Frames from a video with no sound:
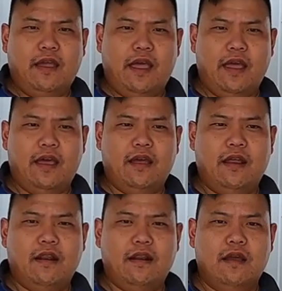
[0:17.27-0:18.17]

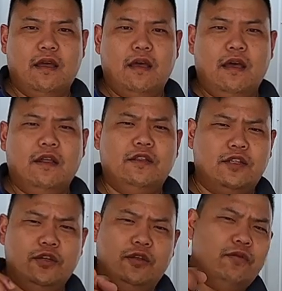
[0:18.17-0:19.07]
And
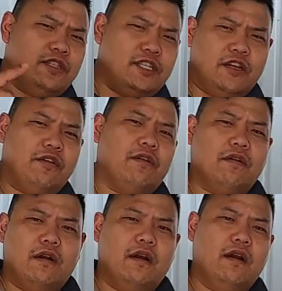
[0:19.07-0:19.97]
do you check
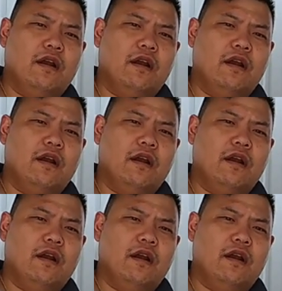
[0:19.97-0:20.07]
your